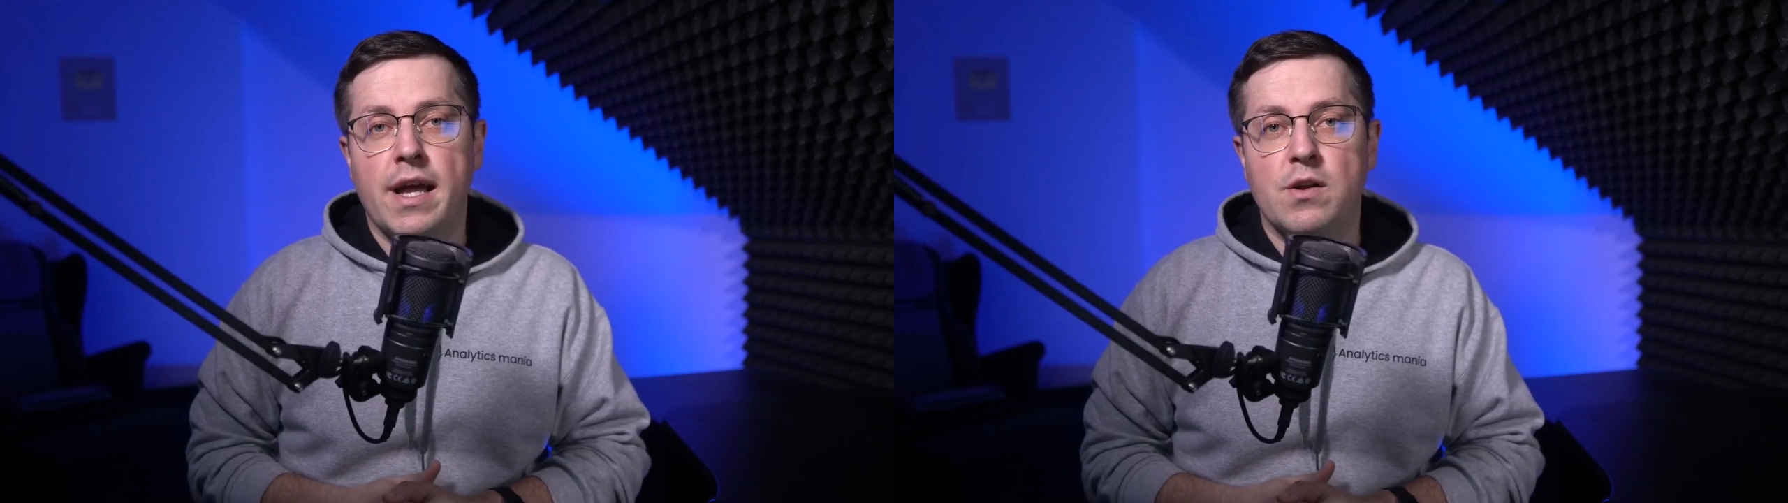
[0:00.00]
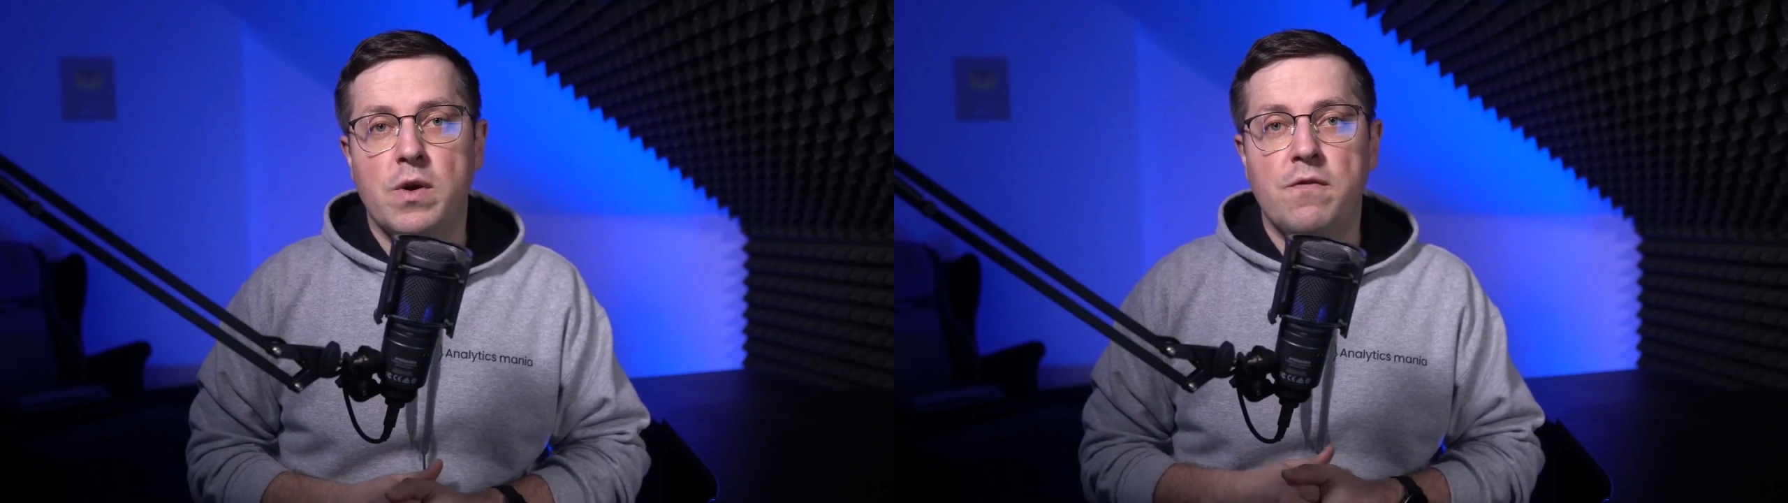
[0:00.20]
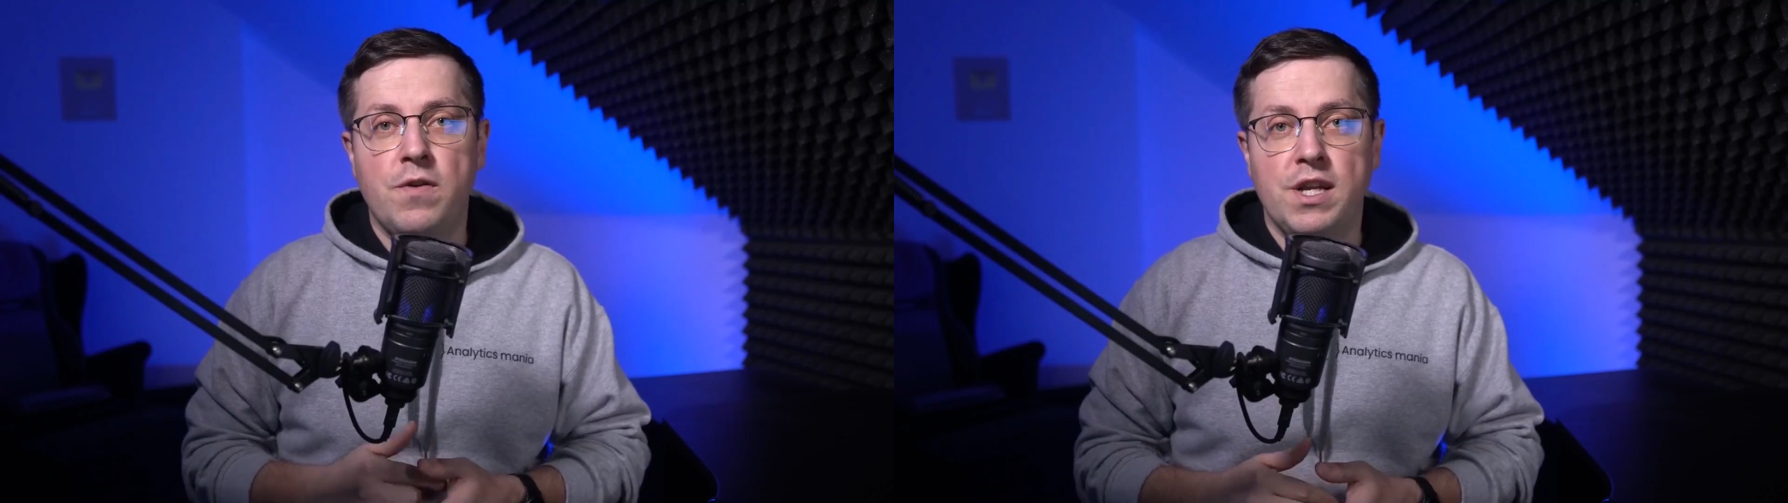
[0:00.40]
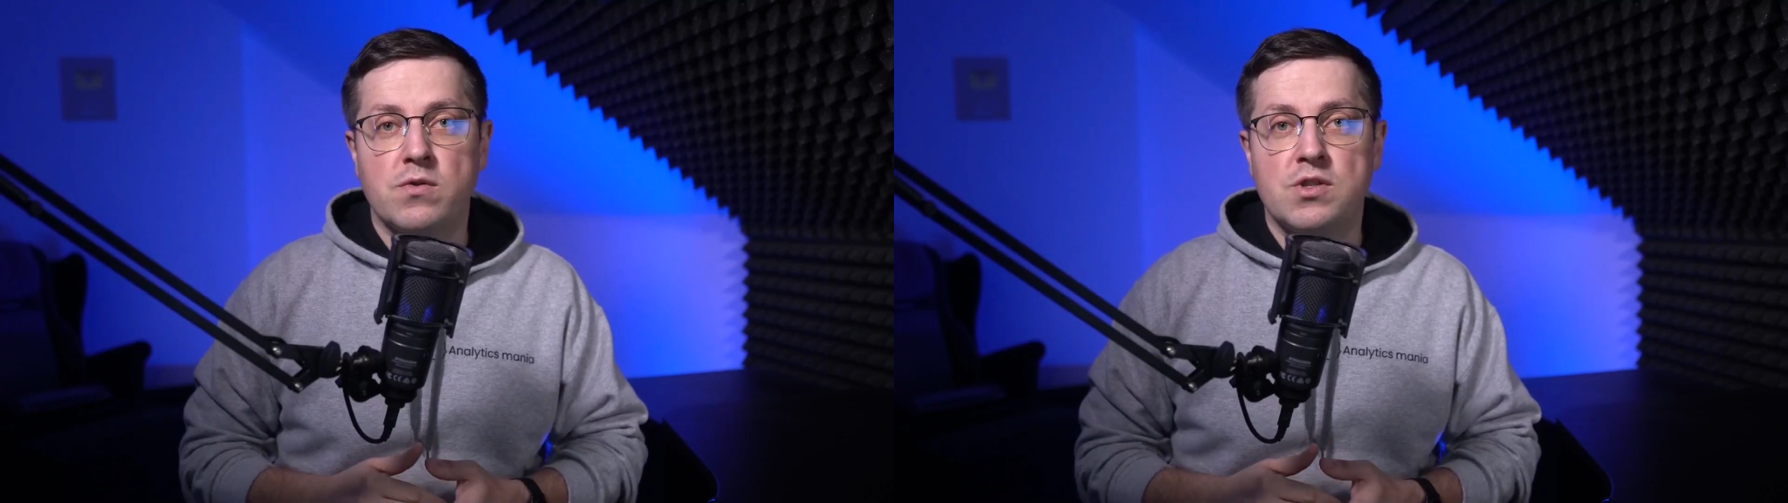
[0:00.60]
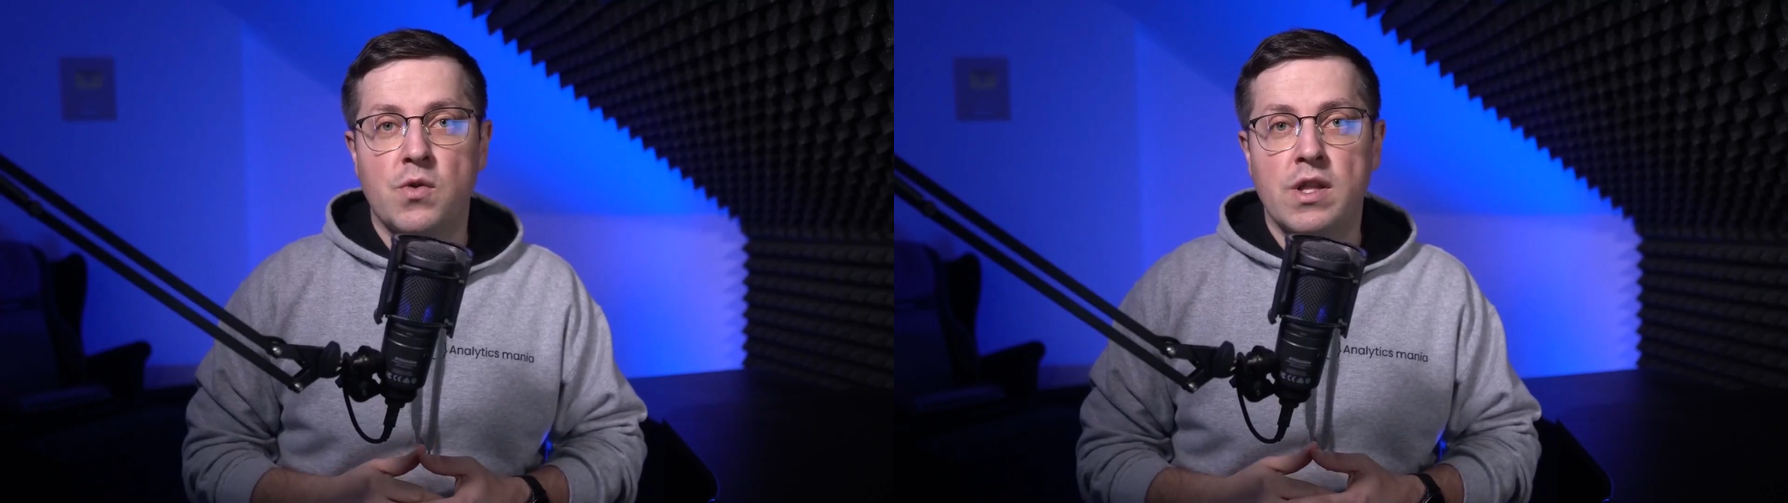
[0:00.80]
what
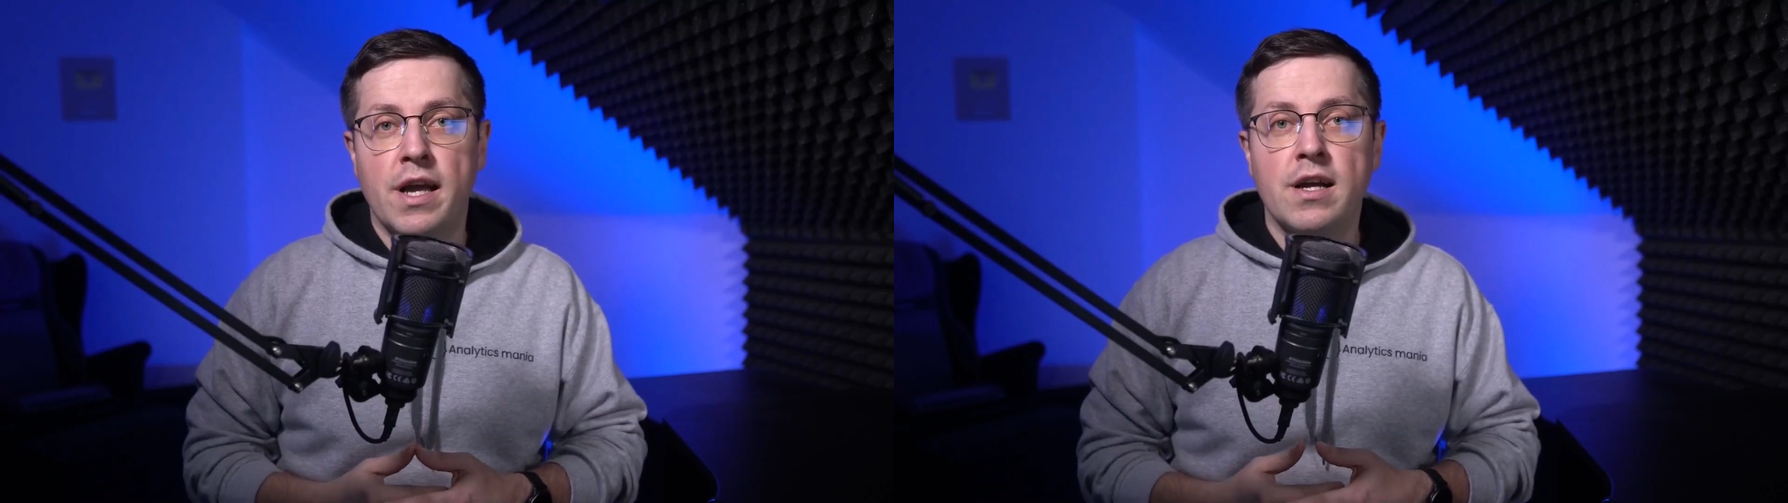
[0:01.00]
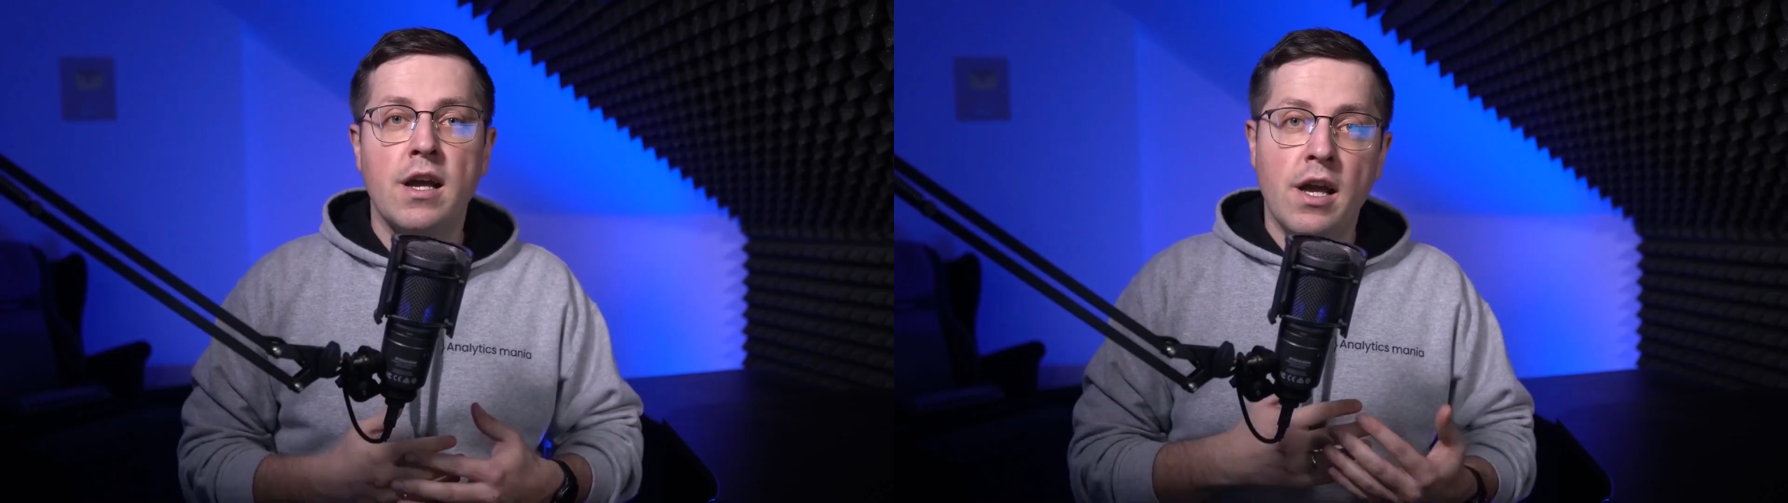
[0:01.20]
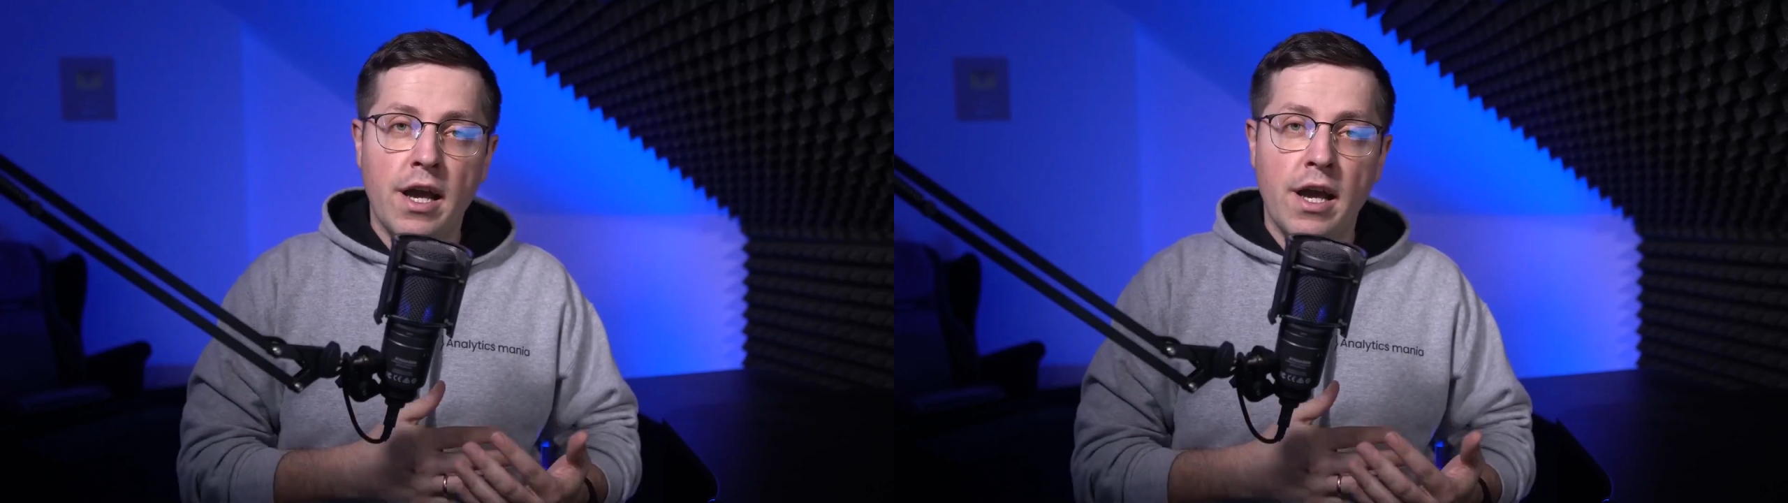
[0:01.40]
videos do you like